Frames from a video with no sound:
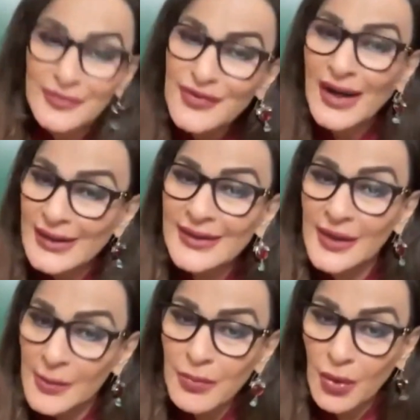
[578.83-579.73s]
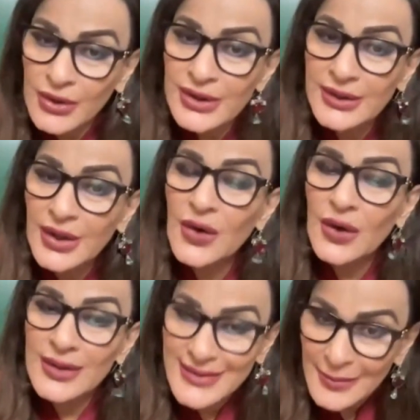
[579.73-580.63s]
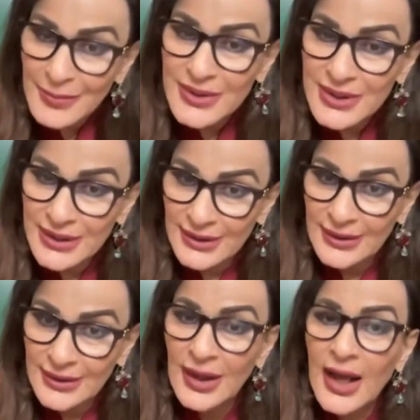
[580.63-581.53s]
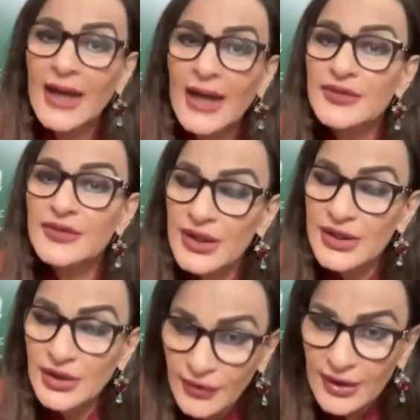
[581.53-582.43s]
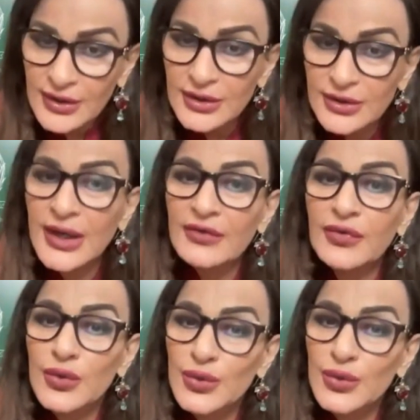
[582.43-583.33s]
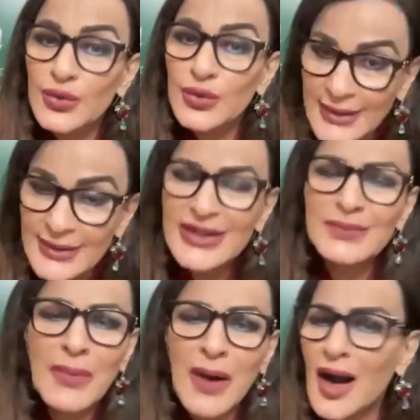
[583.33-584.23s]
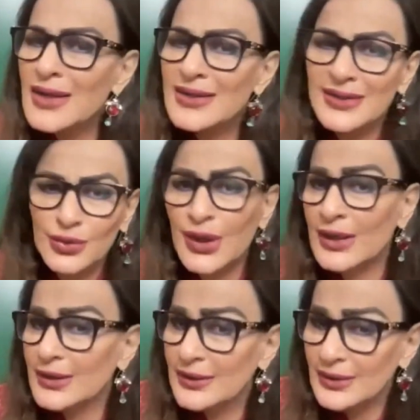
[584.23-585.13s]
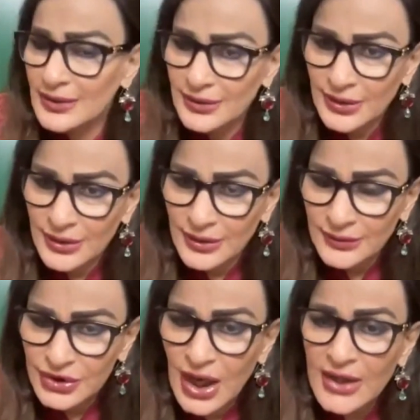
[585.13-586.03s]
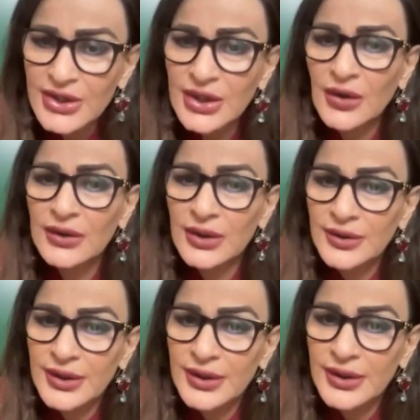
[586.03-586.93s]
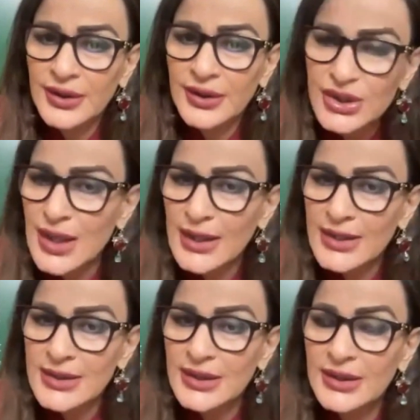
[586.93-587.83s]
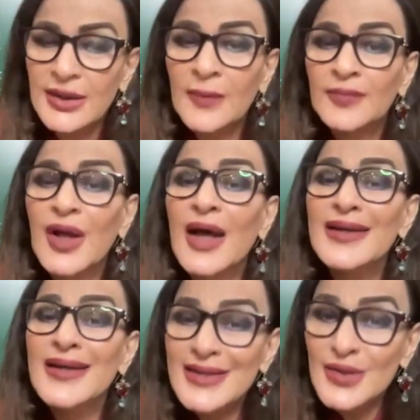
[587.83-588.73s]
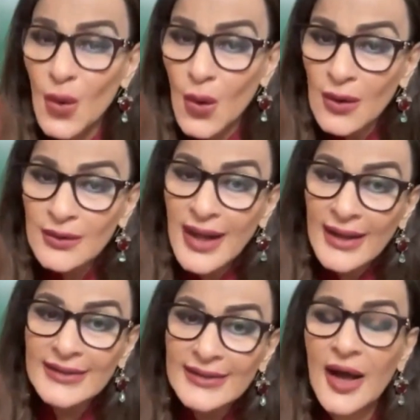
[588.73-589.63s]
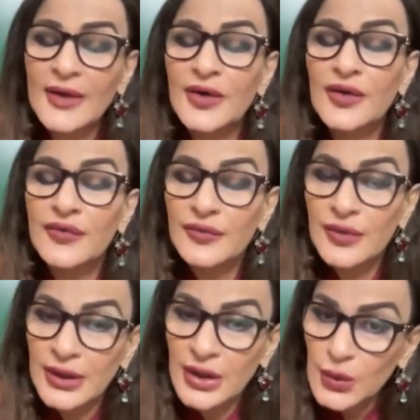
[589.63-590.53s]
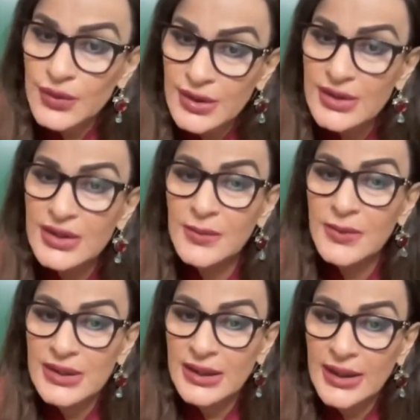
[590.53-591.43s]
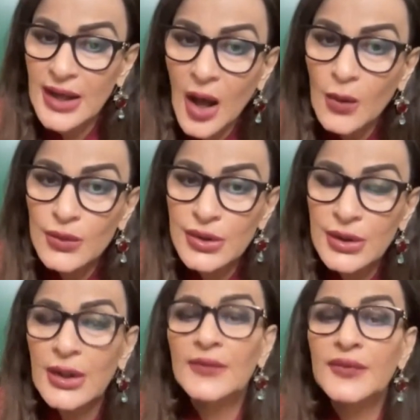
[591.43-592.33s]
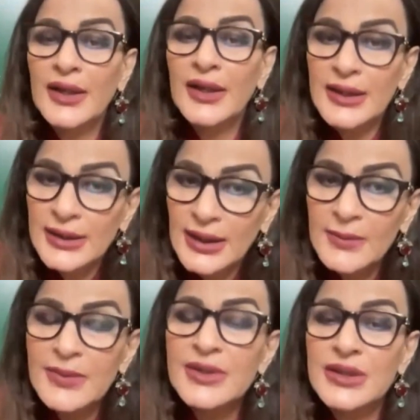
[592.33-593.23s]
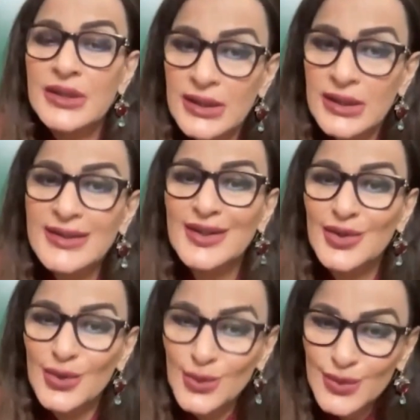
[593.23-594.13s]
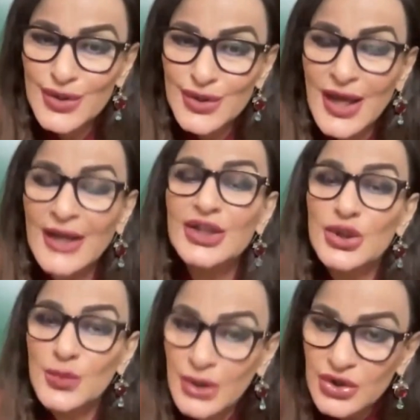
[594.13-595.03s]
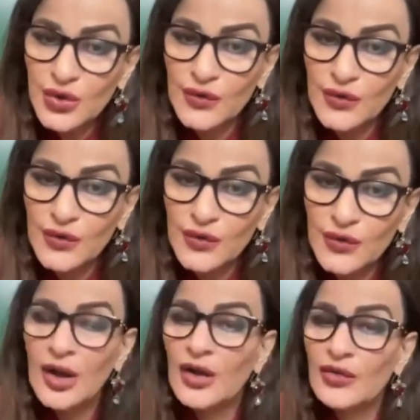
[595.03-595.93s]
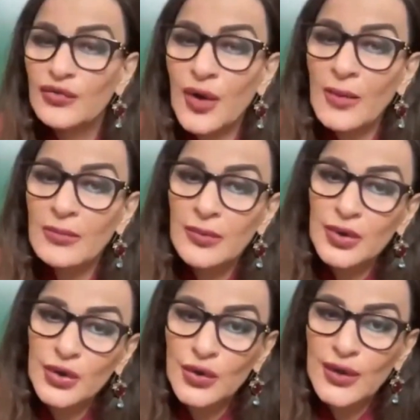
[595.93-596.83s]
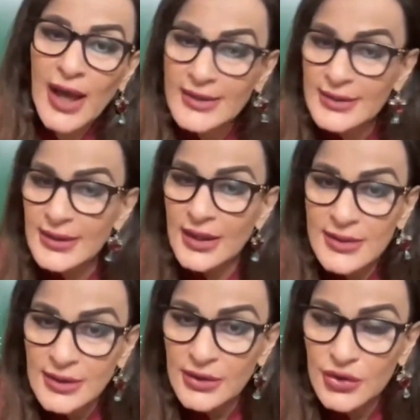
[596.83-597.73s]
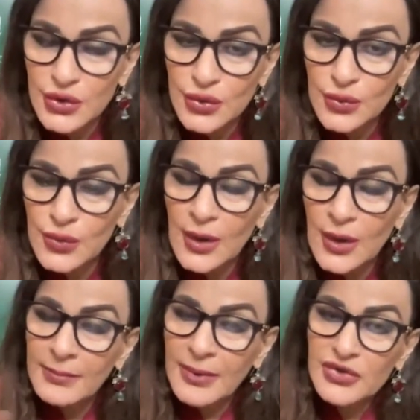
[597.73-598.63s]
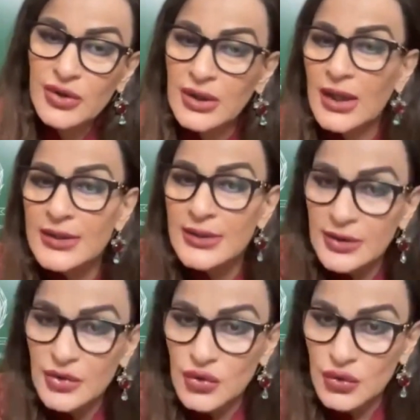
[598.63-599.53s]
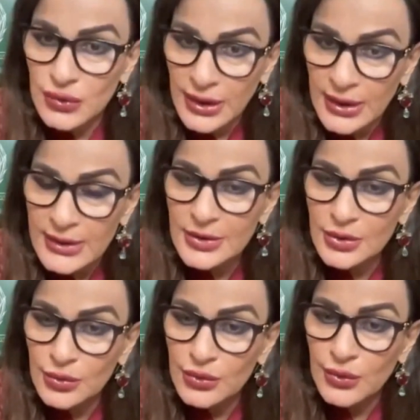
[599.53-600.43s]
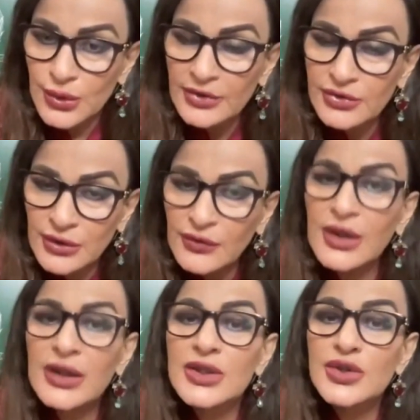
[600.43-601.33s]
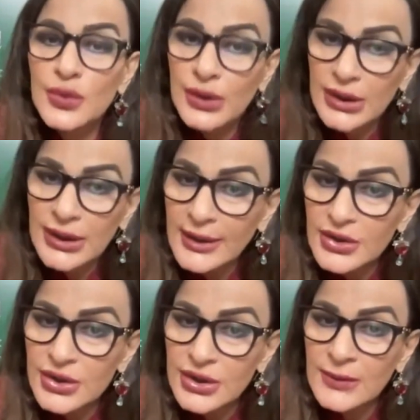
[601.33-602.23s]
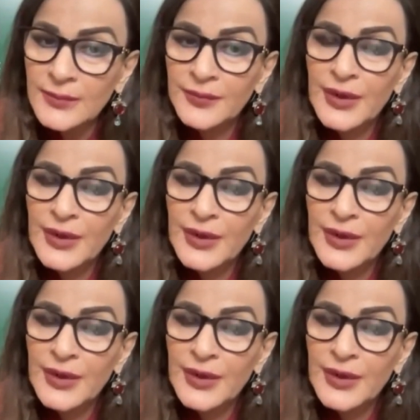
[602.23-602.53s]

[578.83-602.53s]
frankly, they're imported. They're not assembled here. And it's very difficult, therefore, to access parts, to get the charging on the grid stations that is needed, unless all that kind of ecosystem is laid out. that enables easy use and switch over from, you know, gas guzzlers to petrol guzzlers to this, to electric vehicles, to clean energy,